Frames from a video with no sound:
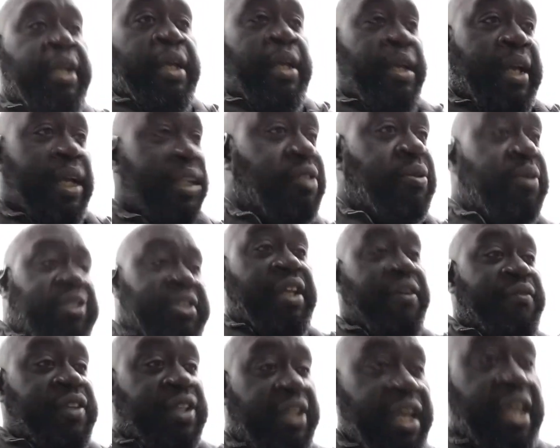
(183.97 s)
do this every
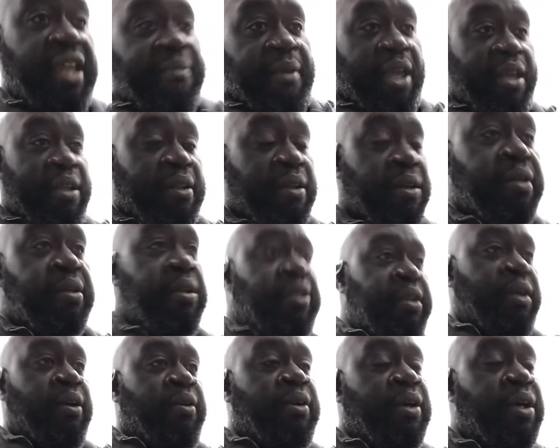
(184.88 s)
day, man,
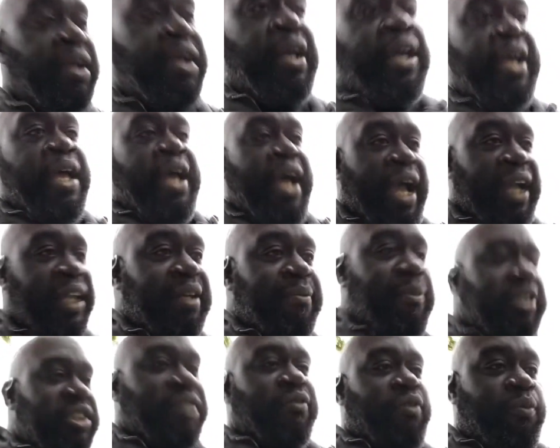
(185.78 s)
I give
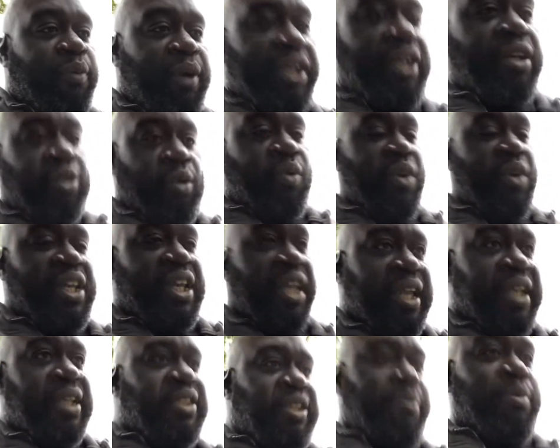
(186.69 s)
myself a break on the weekends
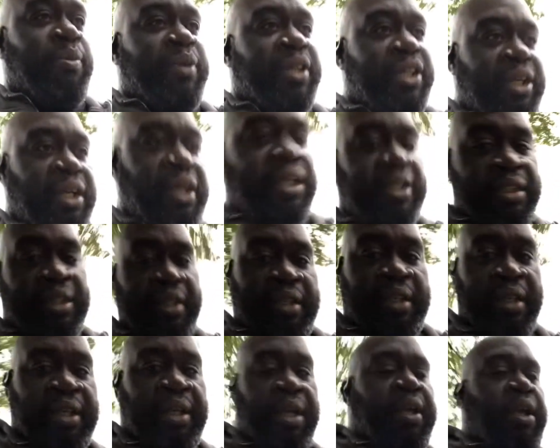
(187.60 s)
simply because
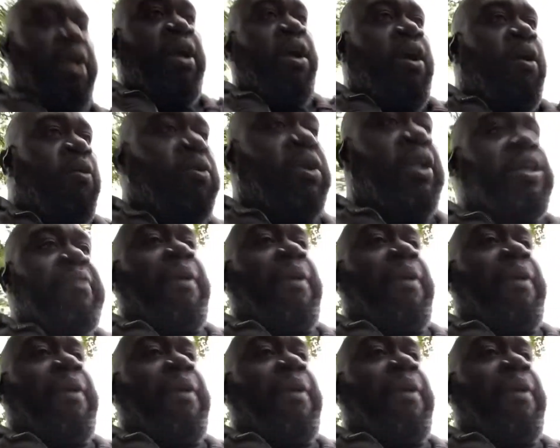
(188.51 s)
I want to give my